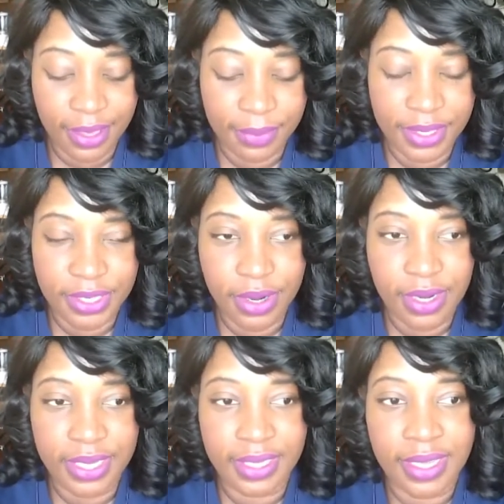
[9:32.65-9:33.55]
him and
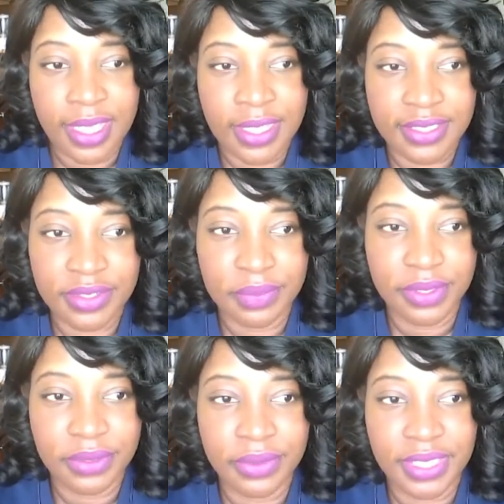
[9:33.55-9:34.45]
Darla and little
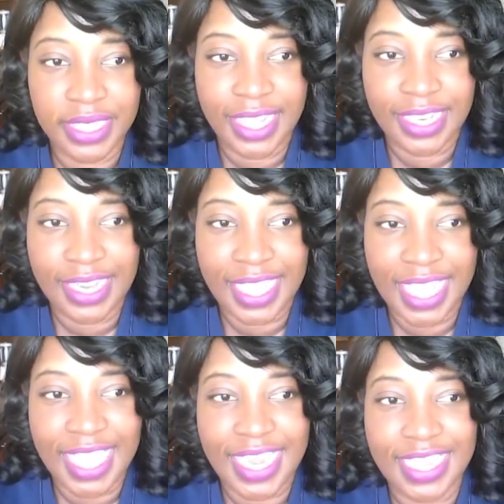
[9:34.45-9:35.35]
Blue, looking at the
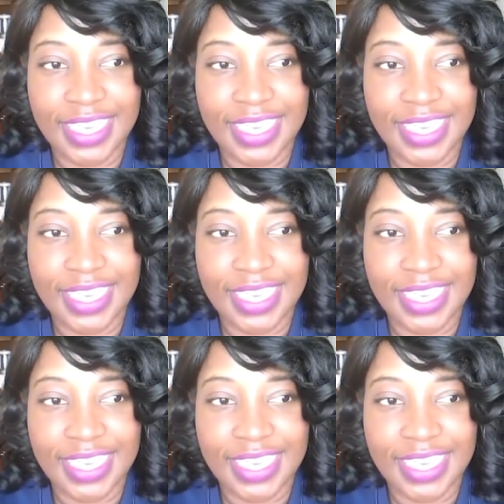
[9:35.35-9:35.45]
land.